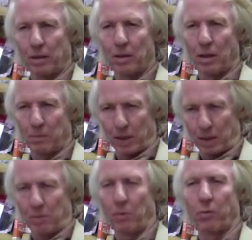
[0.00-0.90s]
income that
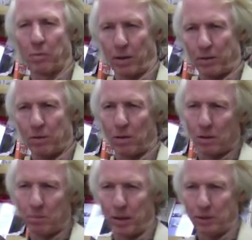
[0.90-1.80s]
came up with about 1/3
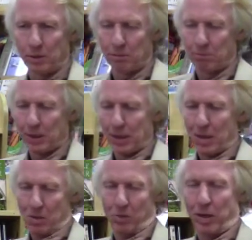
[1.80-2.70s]
of the budget.
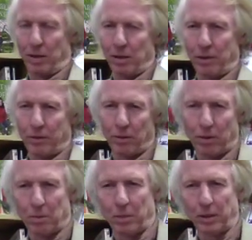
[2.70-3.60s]
We had another
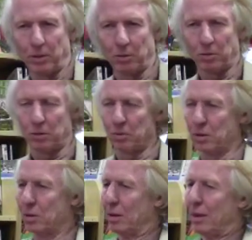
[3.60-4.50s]
1/3 of the budget, which
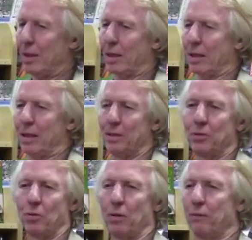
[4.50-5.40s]
was
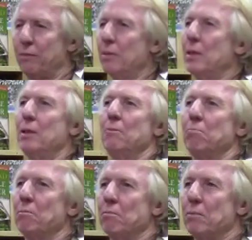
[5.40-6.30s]
sort of
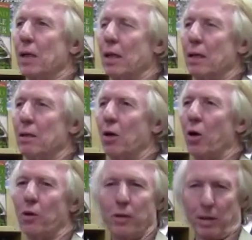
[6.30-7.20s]

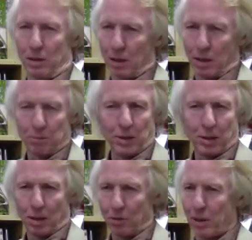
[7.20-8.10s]
earned income,
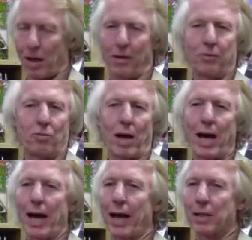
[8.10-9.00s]
you know,
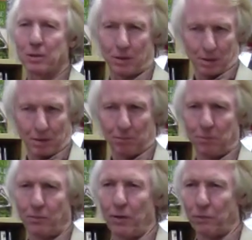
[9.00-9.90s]
contracts
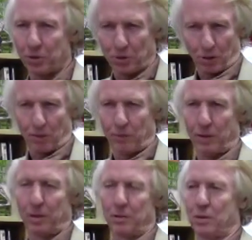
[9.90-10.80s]
and
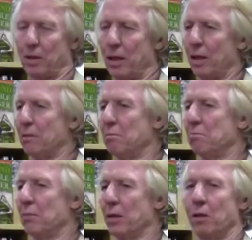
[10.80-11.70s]
fee-for-service
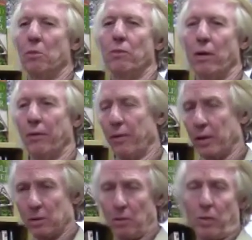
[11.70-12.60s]
and a number of other
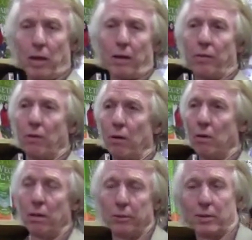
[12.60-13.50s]
things. And then we had a
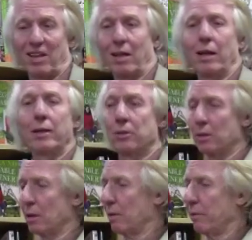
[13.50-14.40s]
1/3 that was a
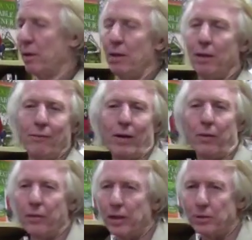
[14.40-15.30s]
collection of
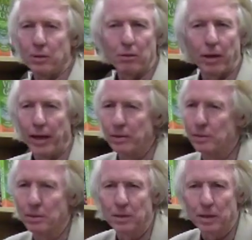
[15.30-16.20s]
foundation
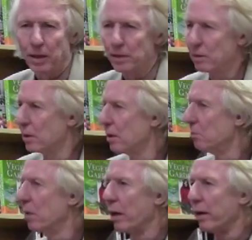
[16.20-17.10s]
grants, CCHD
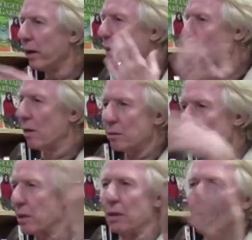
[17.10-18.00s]
money, you know,
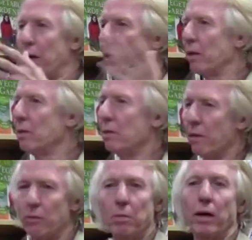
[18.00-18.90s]
just anybody
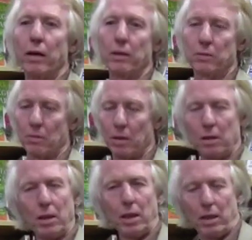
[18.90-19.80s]
and everybody elsewhere.
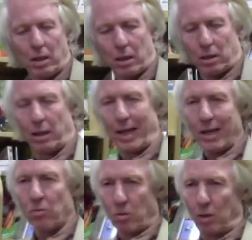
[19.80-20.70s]
Now,
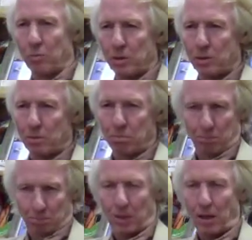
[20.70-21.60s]
ACORN was
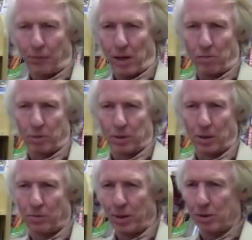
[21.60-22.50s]
not a
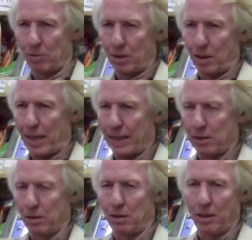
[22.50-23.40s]
501c3, so it didn't
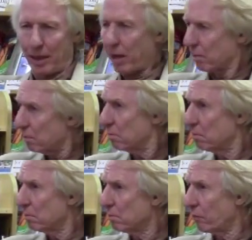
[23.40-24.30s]
actually get
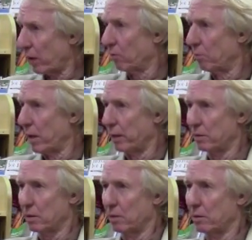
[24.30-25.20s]
federal
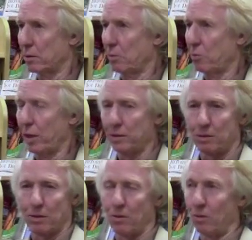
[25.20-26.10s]
money. So in some
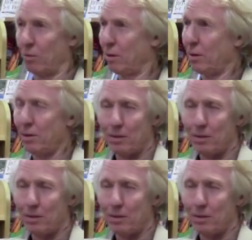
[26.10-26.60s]
ways, the whole,